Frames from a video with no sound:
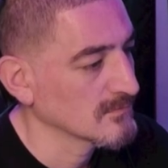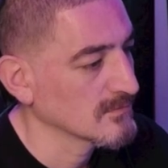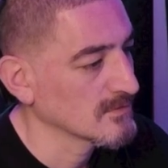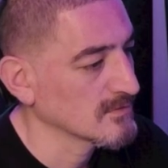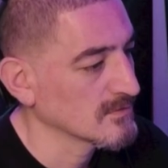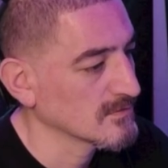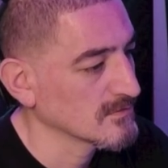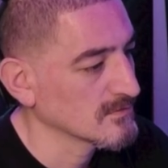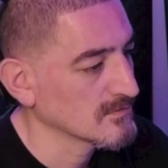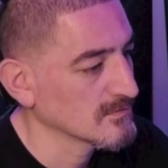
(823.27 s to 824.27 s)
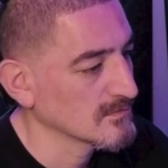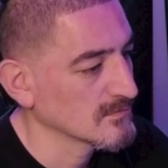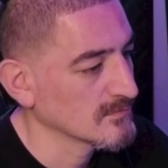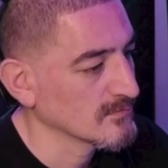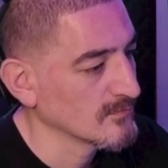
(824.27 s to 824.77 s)
right?
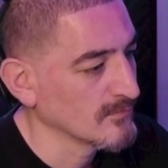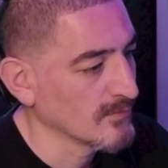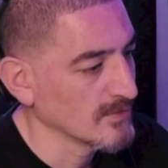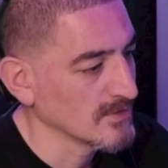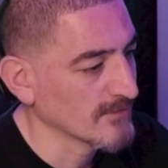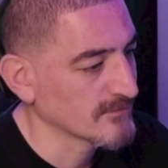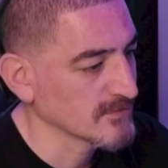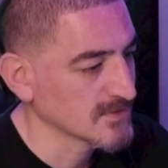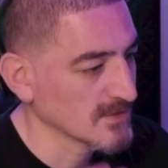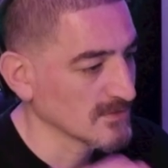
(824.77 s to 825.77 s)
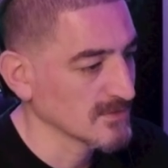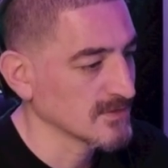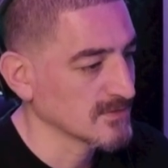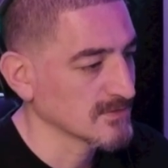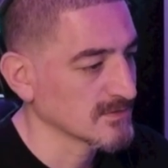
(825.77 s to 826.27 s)
But we left the tail
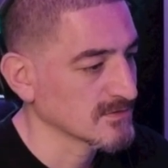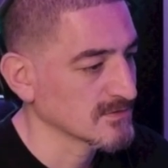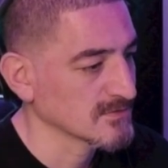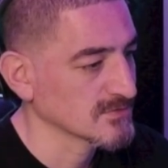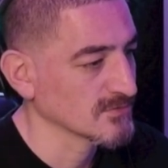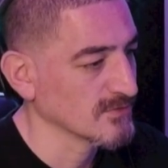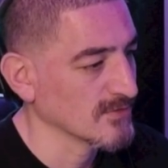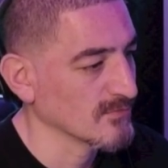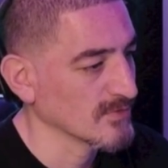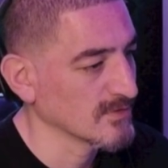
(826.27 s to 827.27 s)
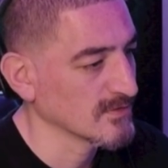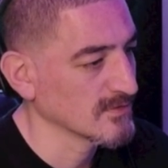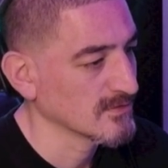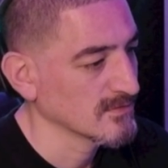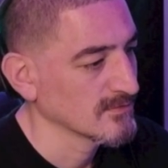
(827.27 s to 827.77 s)
end so that way